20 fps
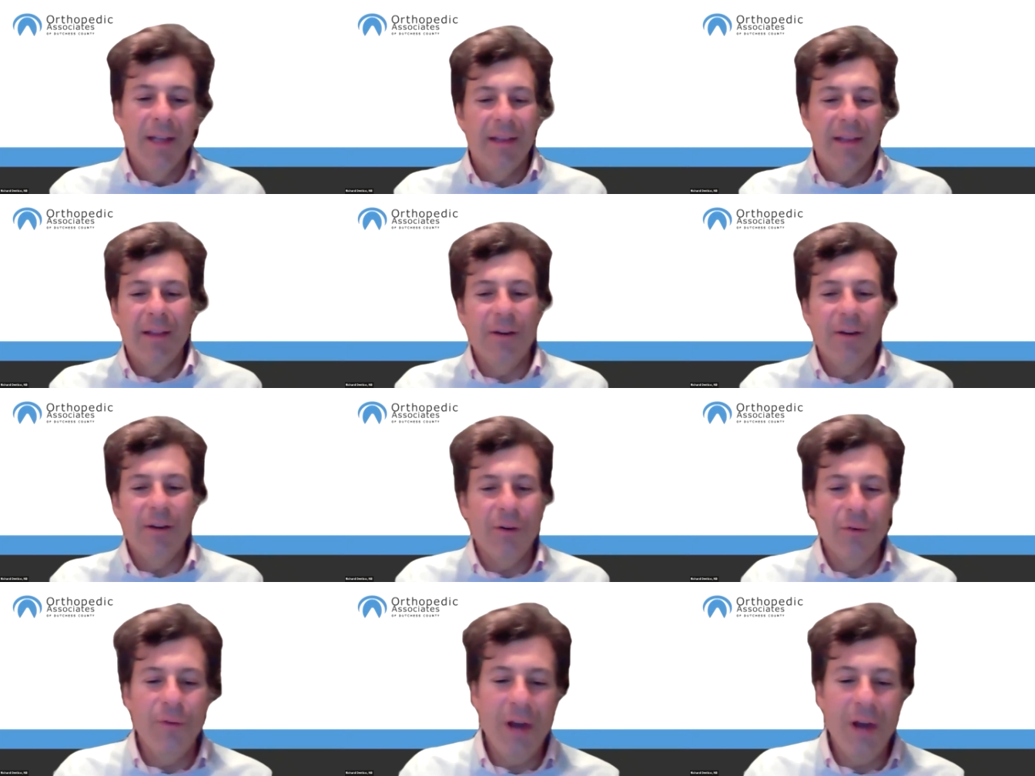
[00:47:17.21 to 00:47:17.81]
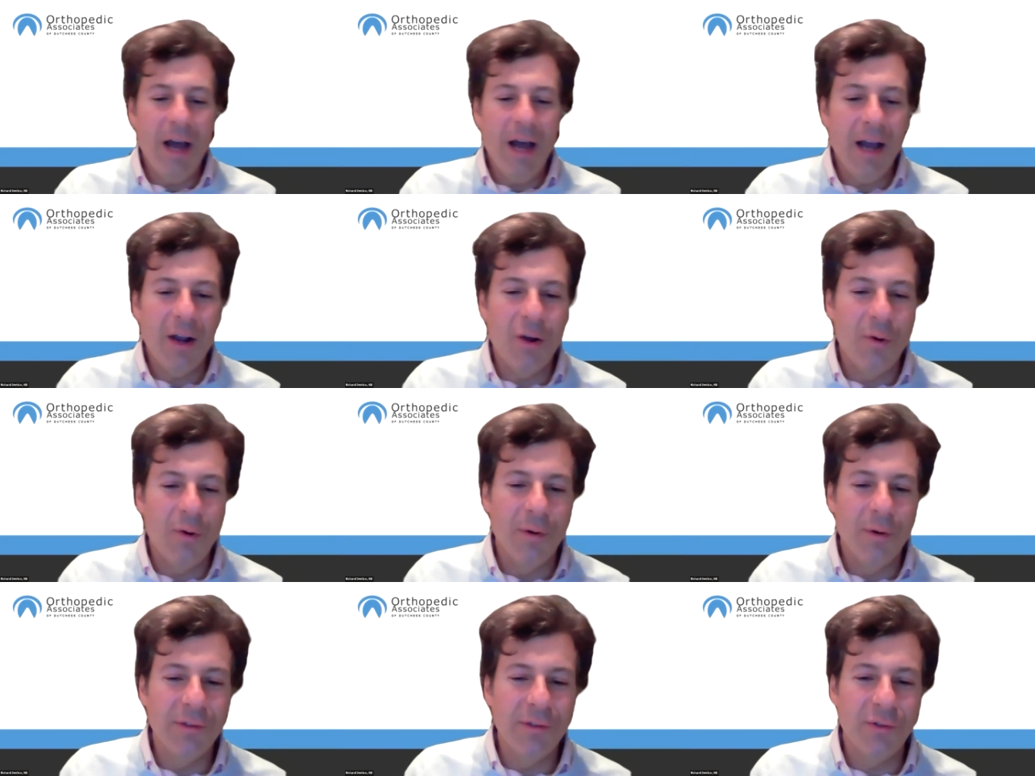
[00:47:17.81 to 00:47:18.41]
they're not
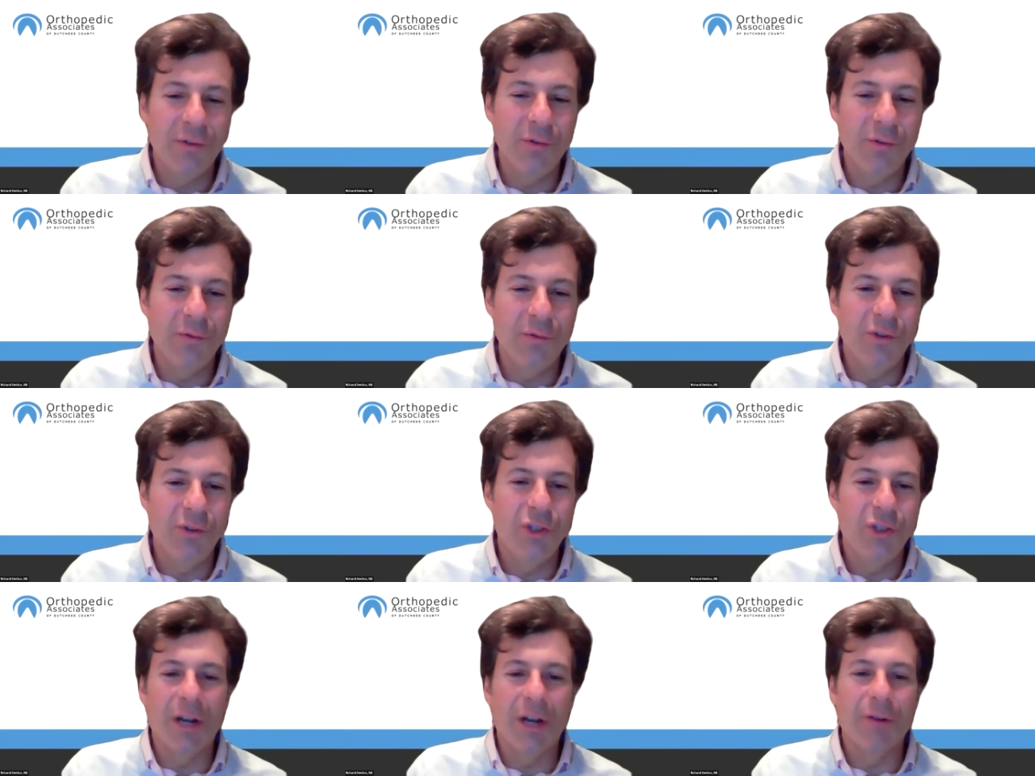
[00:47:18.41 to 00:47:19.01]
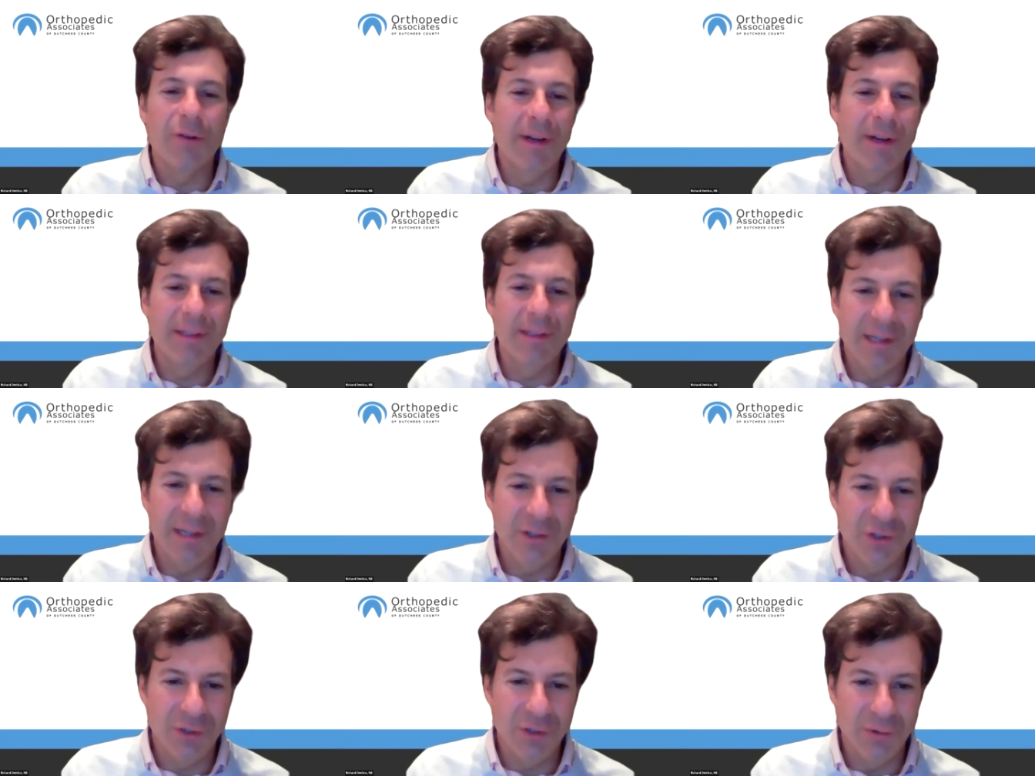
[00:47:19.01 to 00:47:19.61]
going to generate
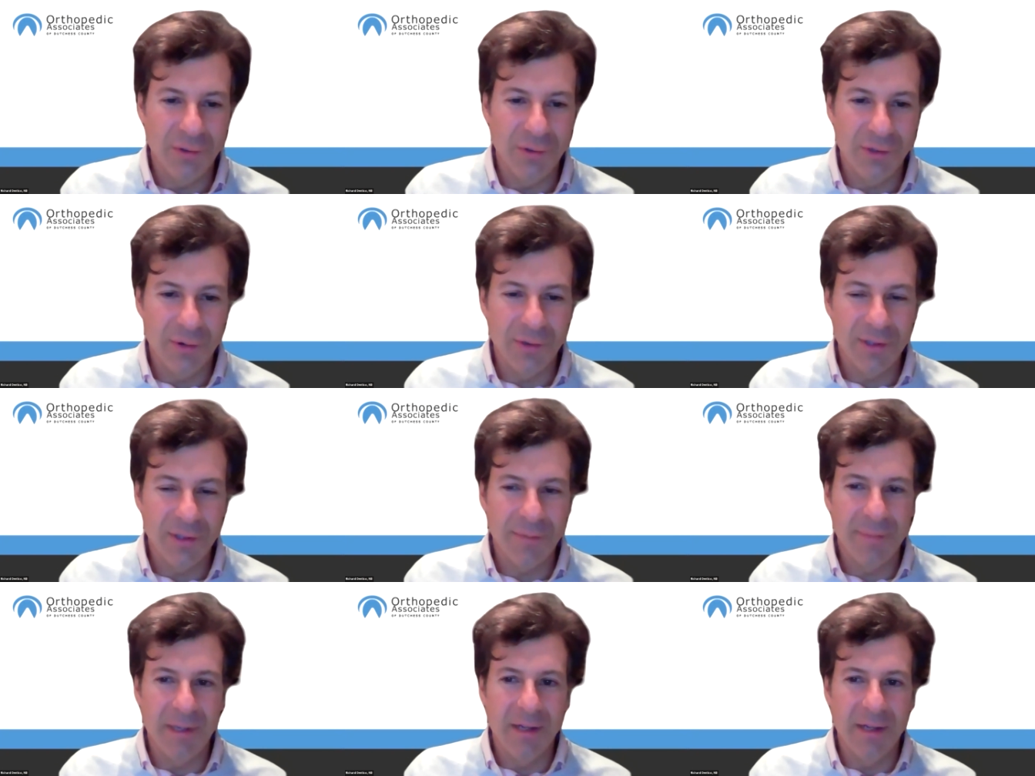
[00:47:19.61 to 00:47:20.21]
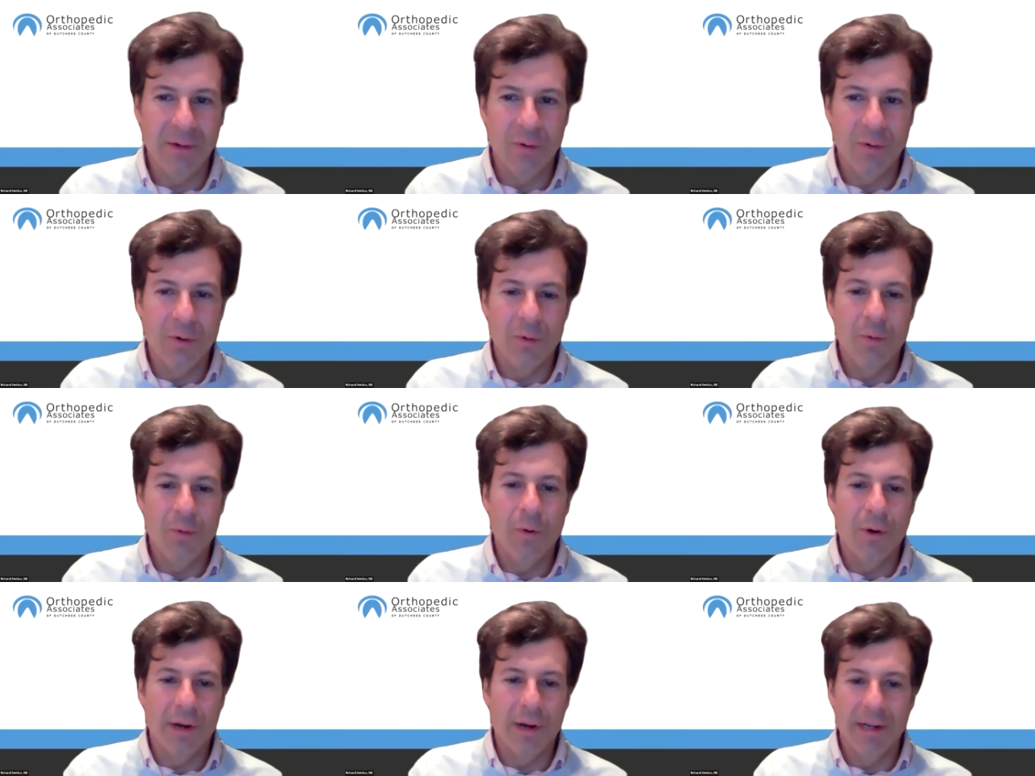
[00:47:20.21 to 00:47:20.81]
tissue, so to speak, or
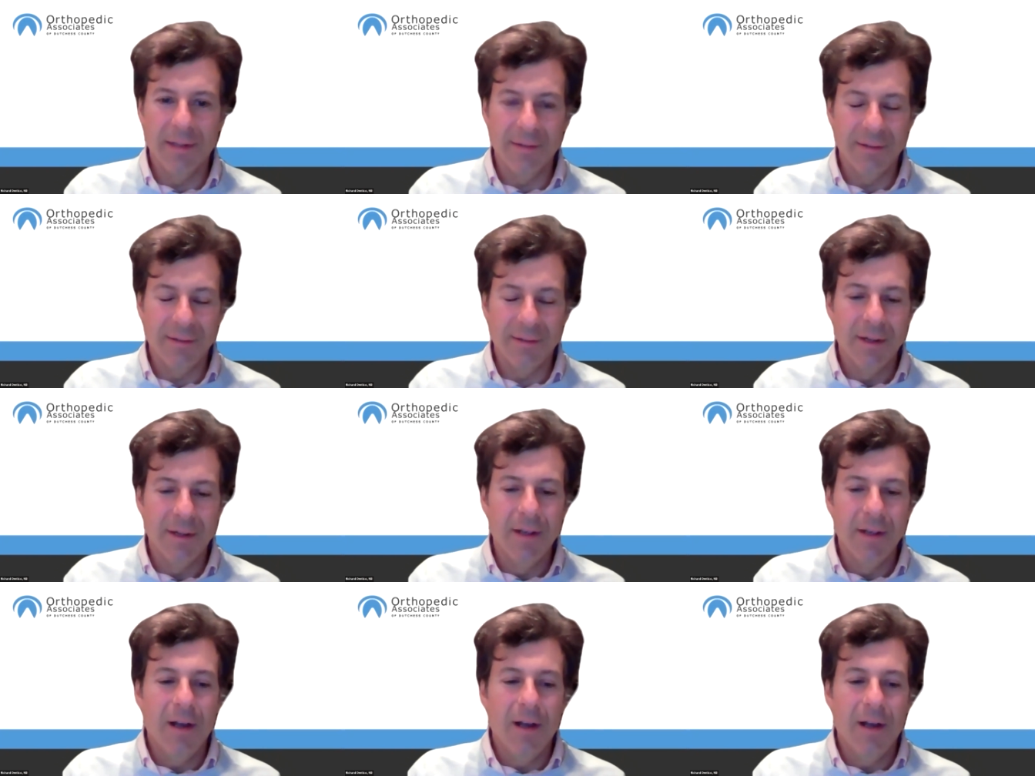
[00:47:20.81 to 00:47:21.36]
organs,